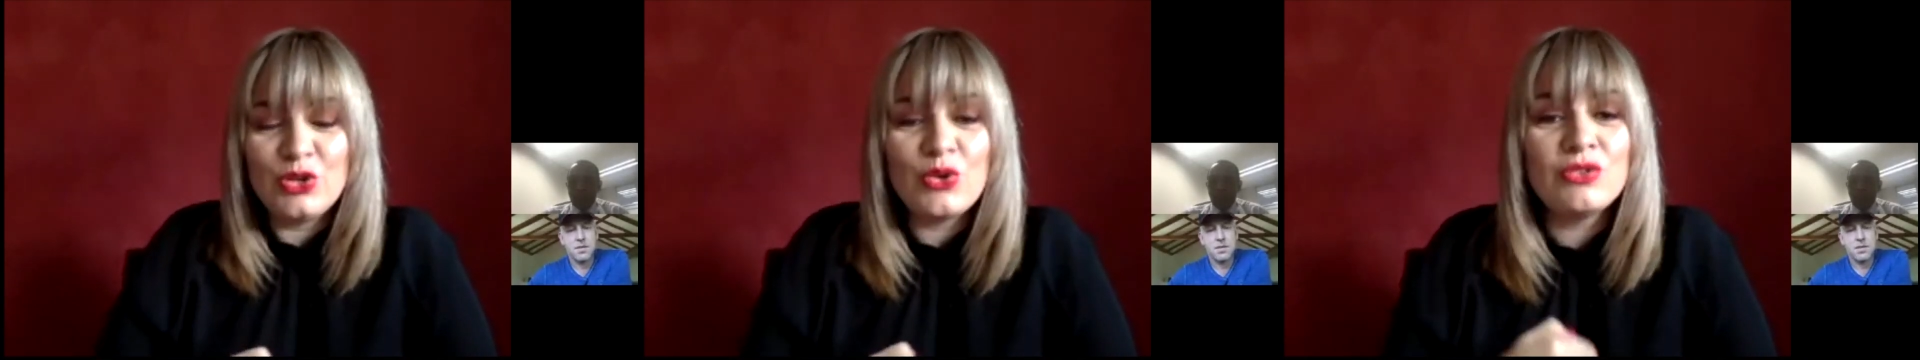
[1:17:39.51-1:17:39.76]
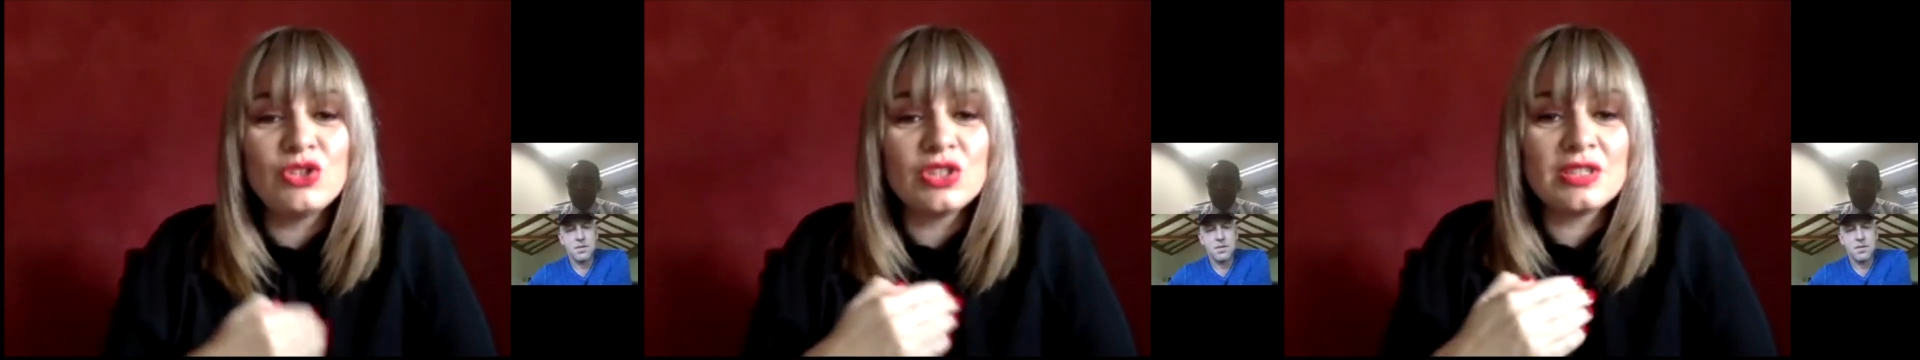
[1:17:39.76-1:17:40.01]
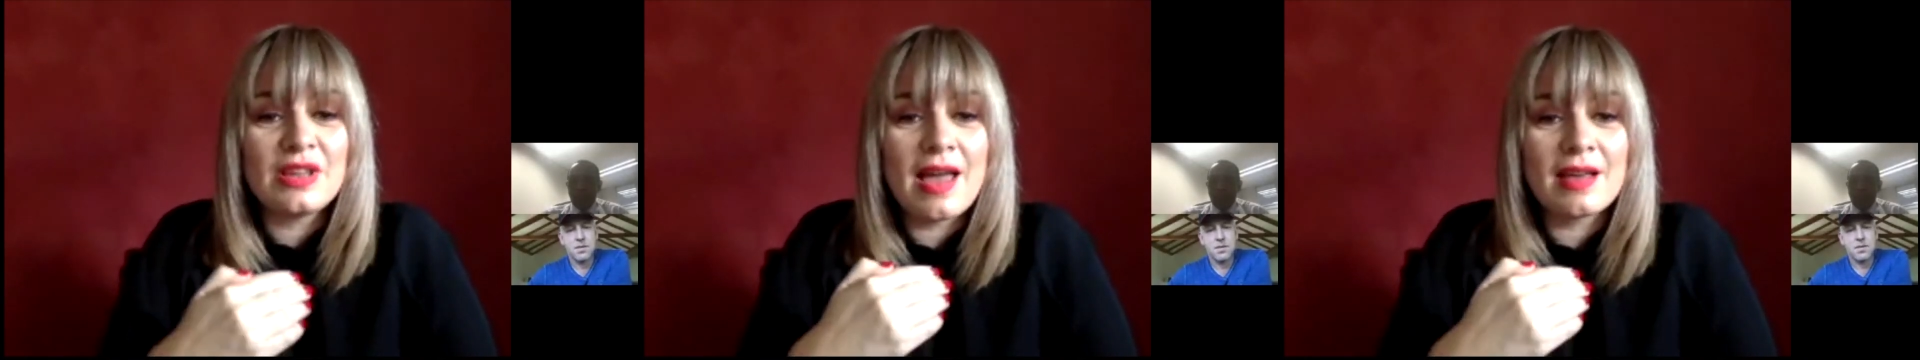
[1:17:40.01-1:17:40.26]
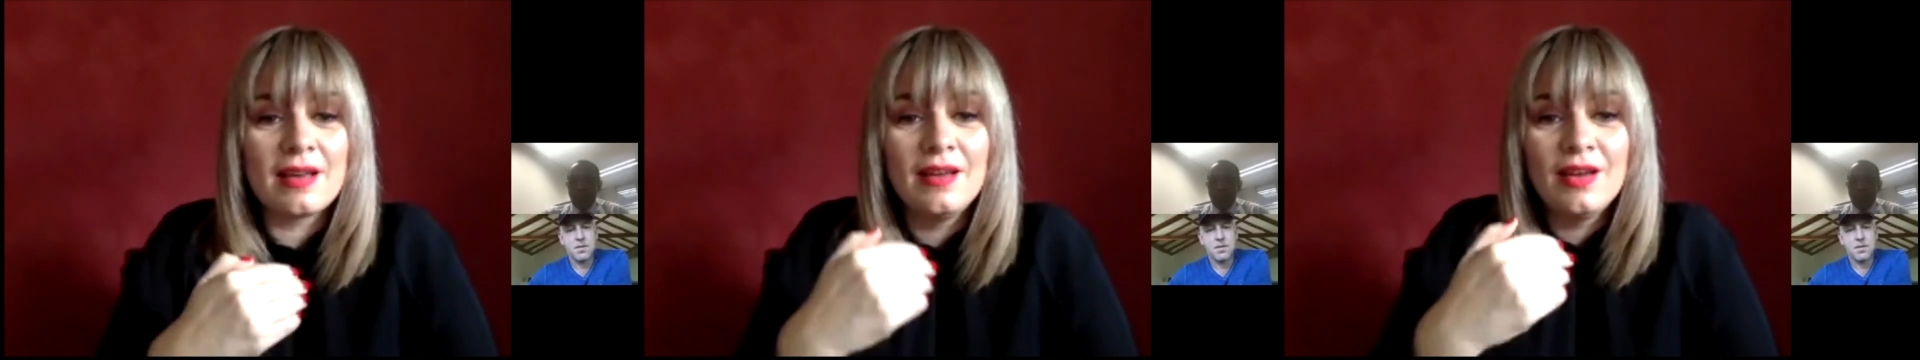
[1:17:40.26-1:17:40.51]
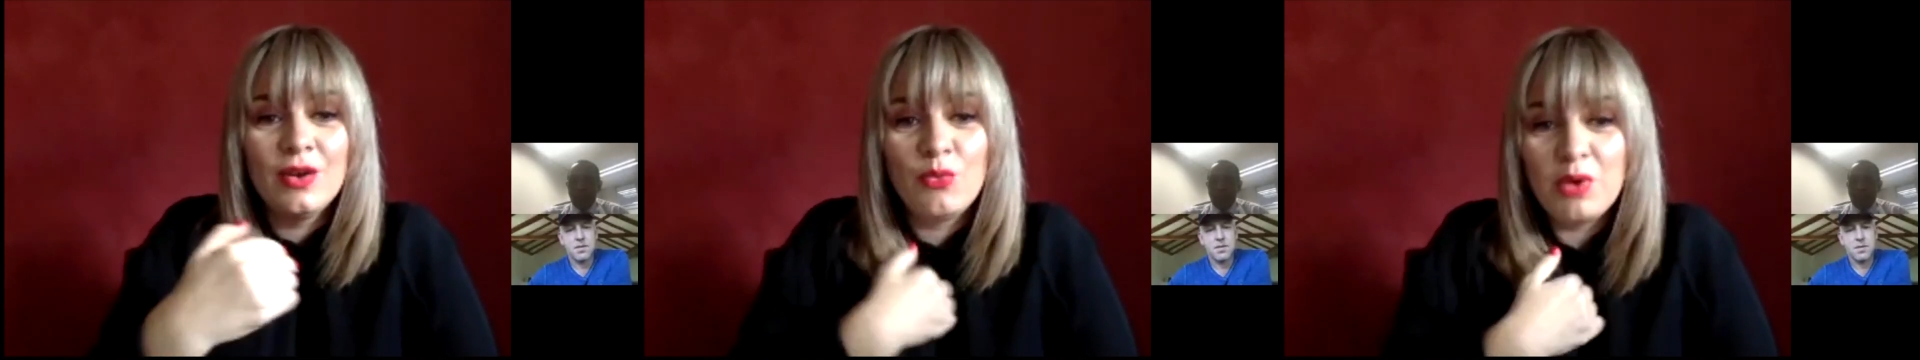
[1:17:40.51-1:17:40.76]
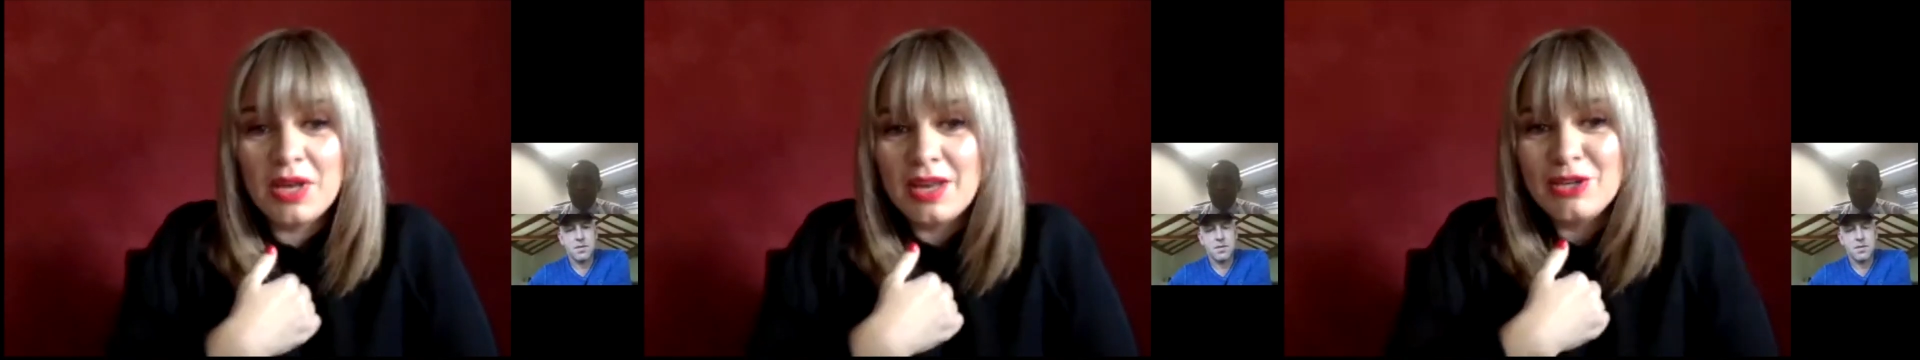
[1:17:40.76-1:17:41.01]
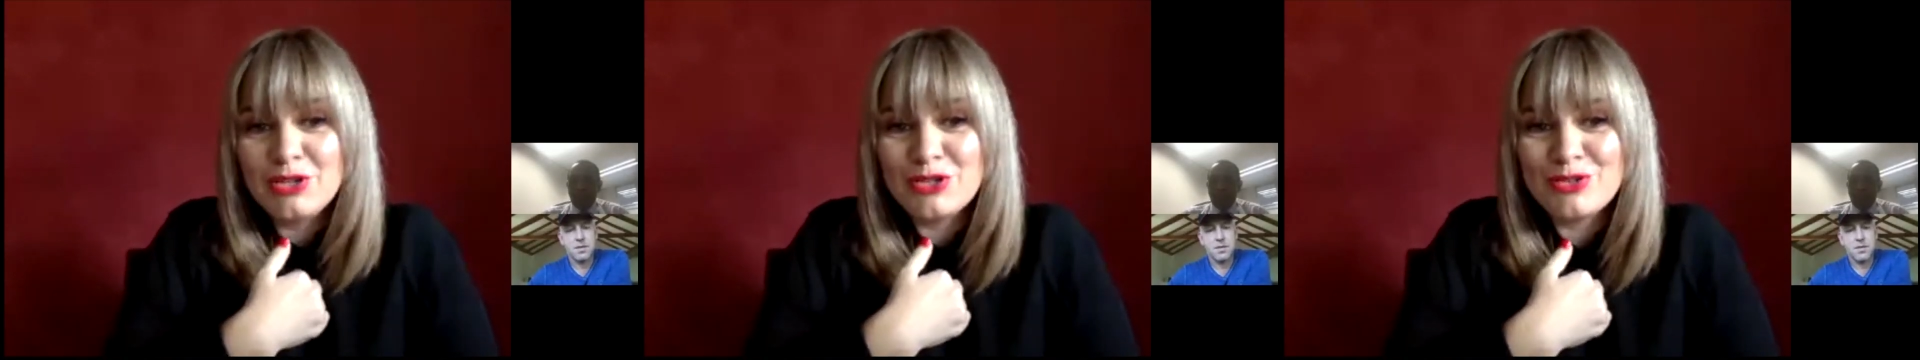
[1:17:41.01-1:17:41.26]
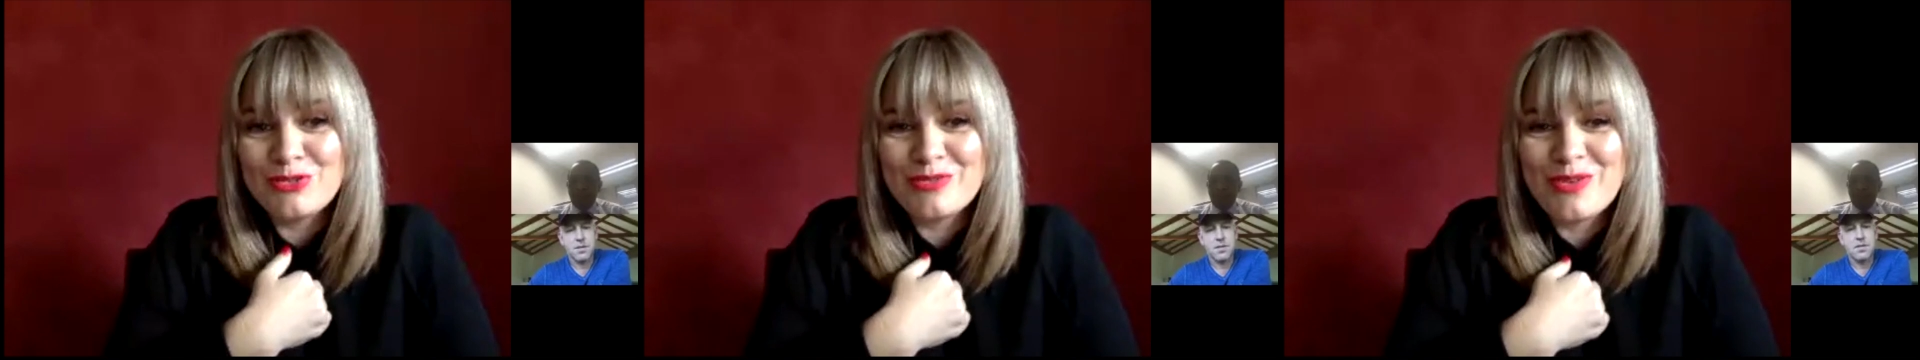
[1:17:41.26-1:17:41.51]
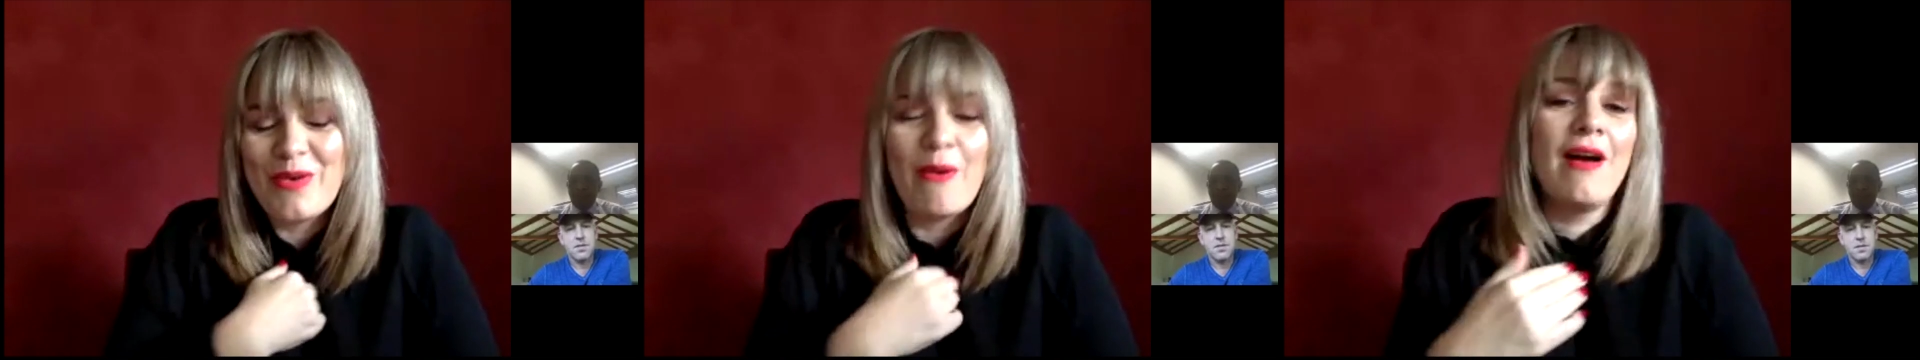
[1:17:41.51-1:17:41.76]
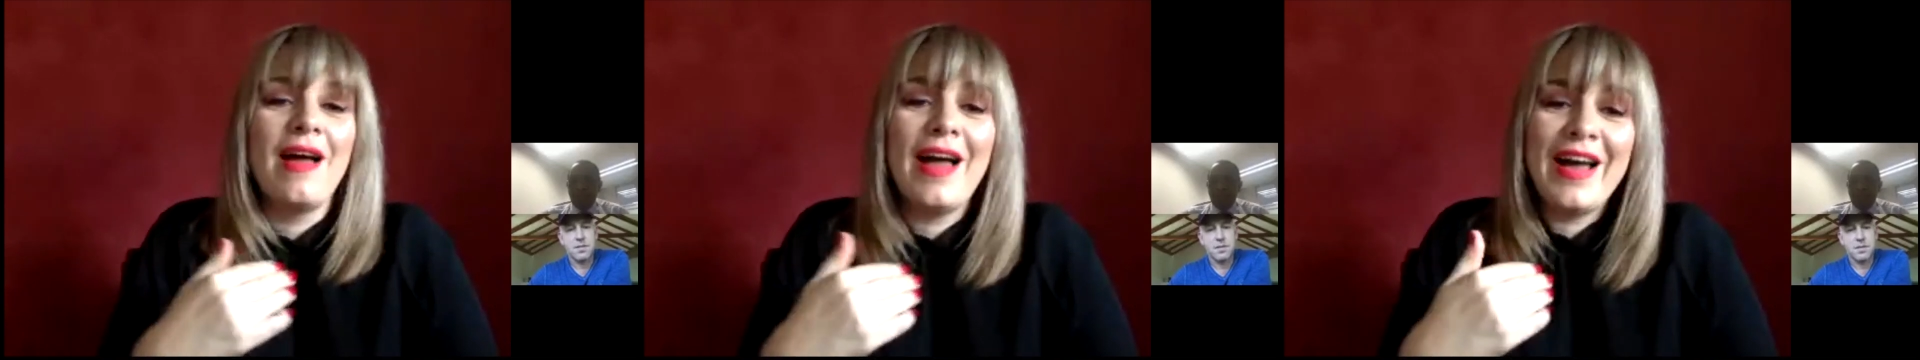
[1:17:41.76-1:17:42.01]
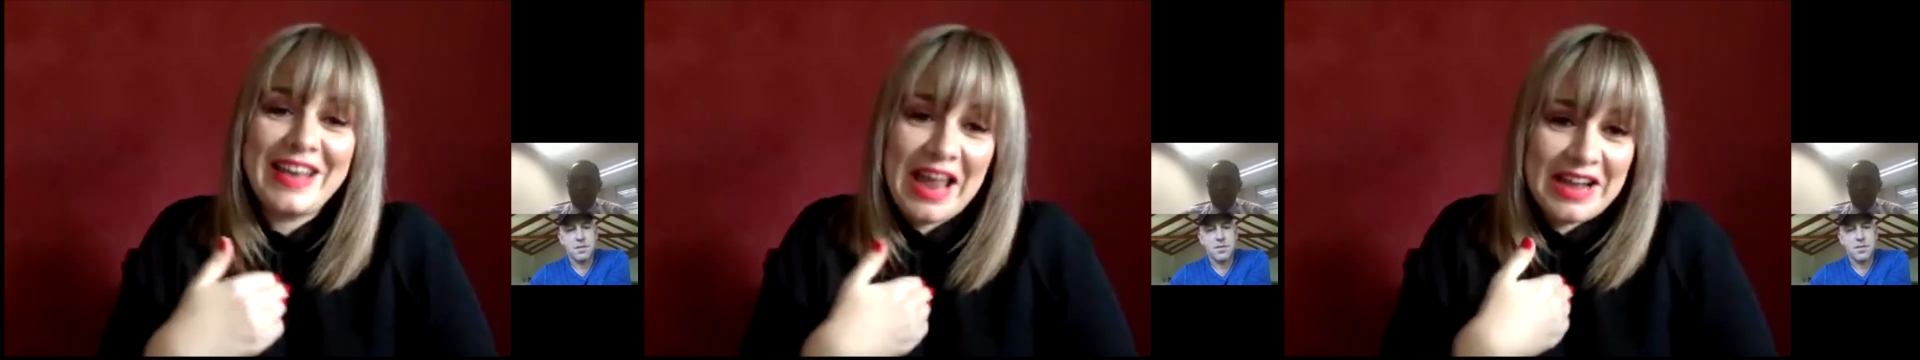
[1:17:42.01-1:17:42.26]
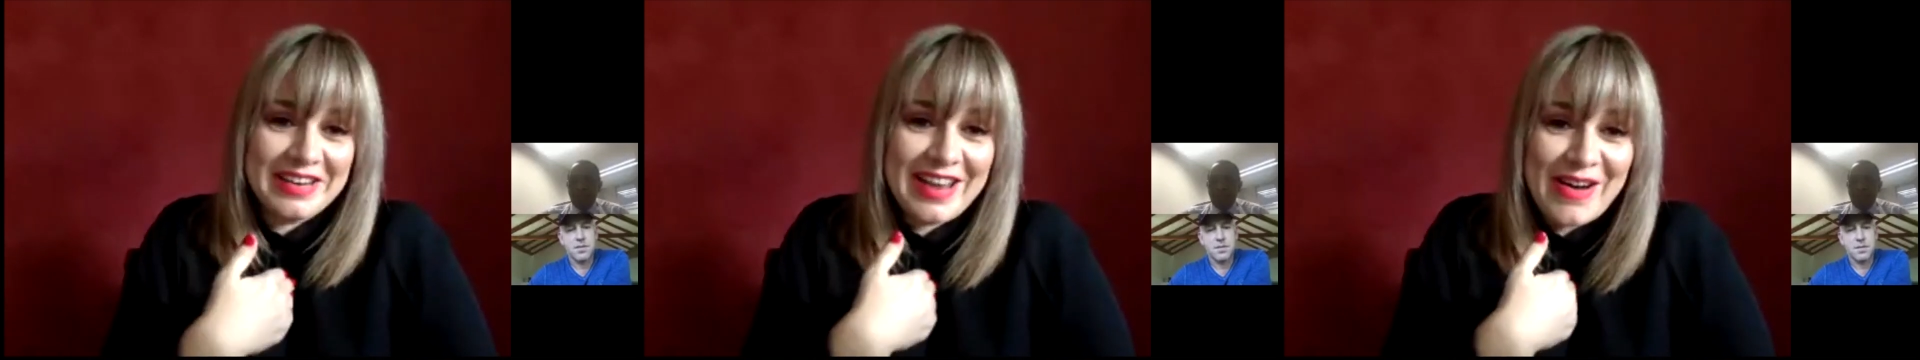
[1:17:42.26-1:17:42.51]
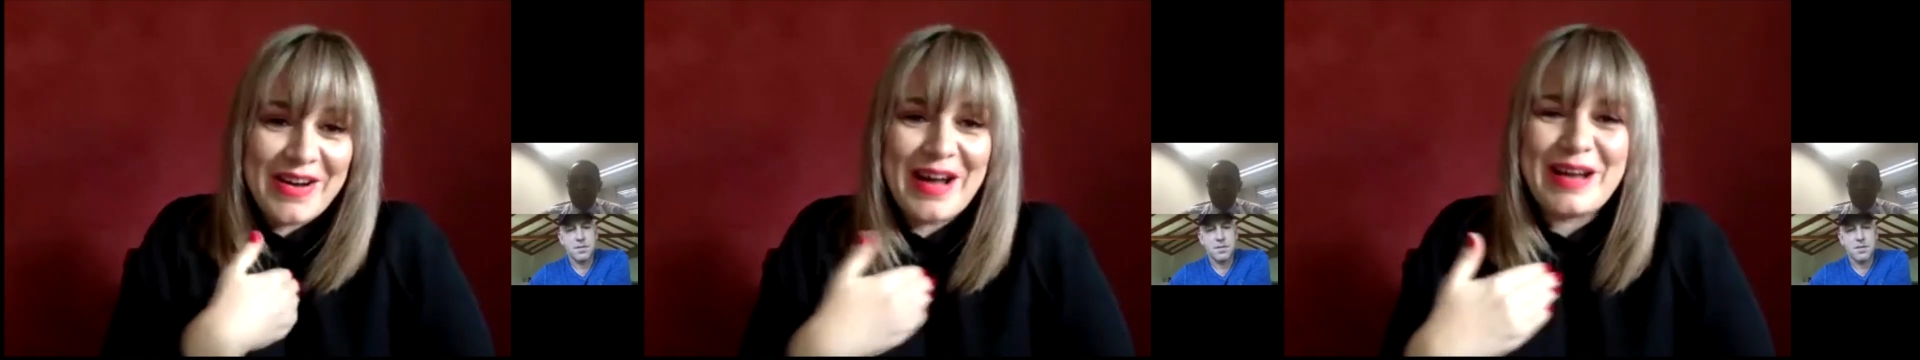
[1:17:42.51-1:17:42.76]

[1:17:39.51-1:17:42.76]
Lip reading: You know, just like we do, or like now,